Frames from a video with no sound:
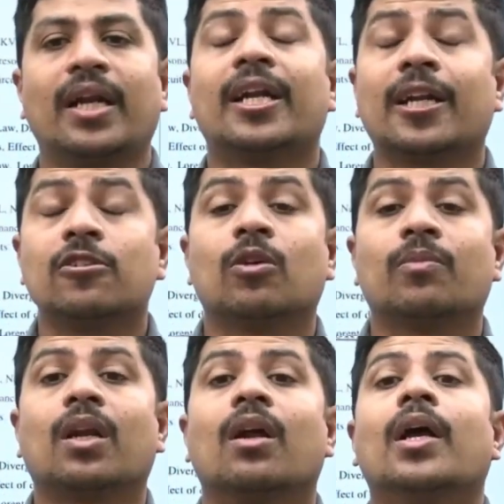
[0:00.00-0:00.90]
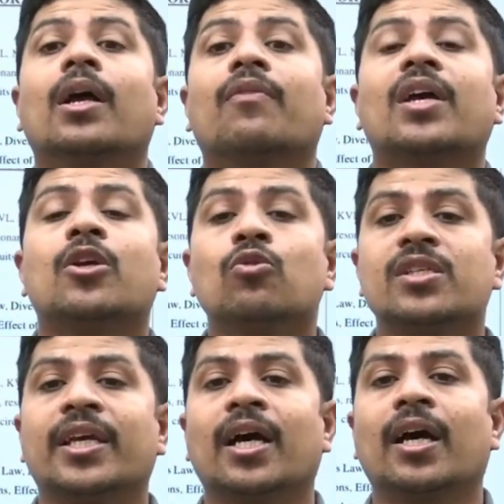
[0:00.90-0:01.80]
in transformer we are
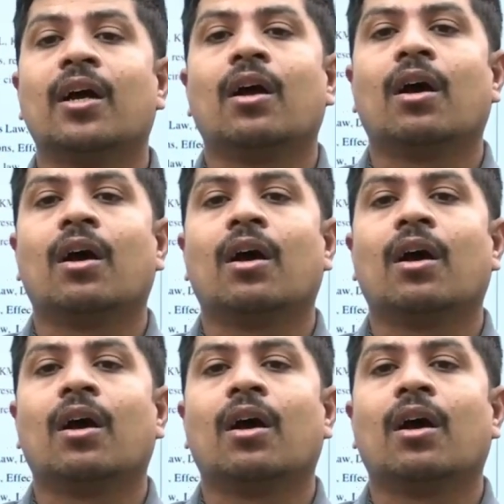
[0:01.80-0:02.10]
using uh,